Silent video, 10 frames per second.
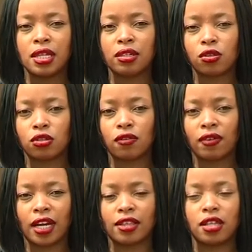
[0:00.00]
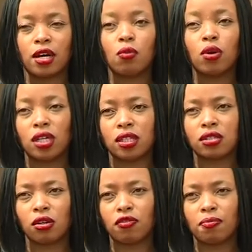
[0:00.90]
sort of like the
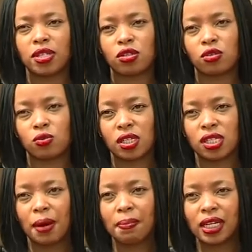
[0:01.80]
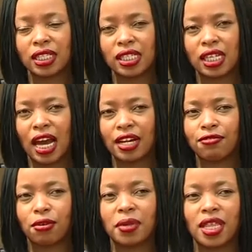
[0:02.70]
world of persons with disability. And
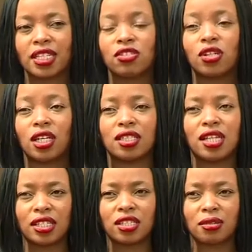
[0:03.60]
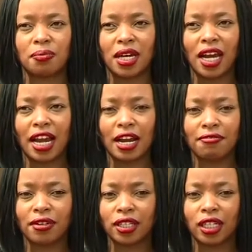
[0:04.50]
for me, that really touched me, and I
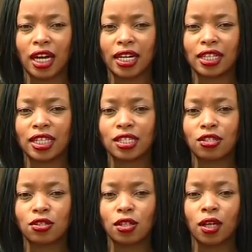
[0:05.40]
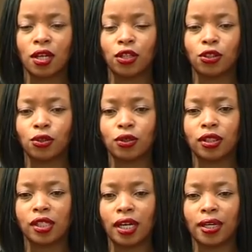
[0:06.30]
felt like this
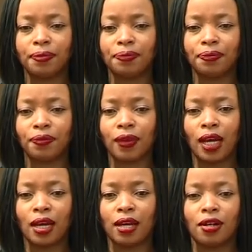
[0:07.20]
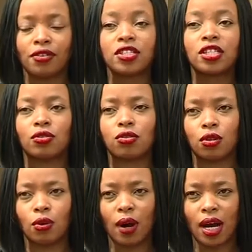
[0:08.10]
should um, reach out to
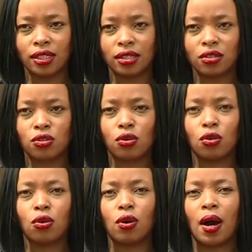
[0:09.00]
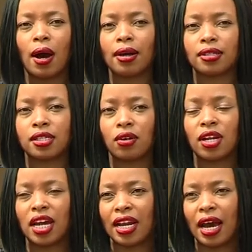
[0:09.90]
the world. So uh,
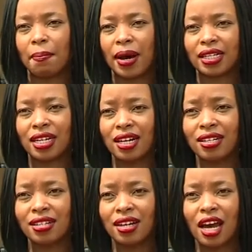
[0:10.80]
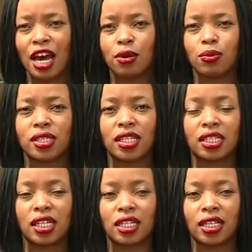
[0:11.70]
Sauda and I partnered and we
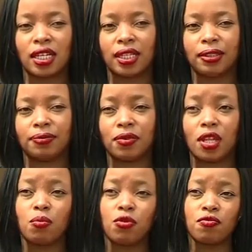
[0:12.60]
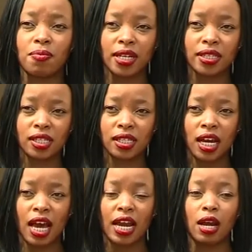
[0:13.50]
started um, the movement
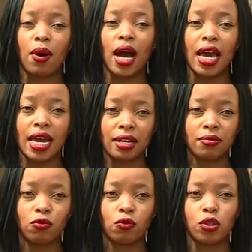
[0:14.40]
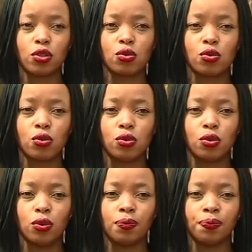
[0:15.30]
and our aim was
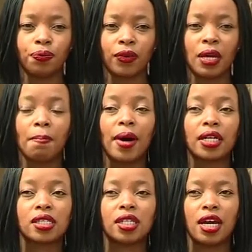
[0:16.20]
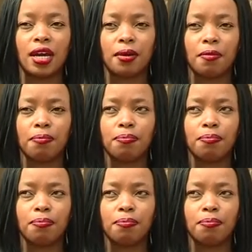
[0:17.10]
to impact the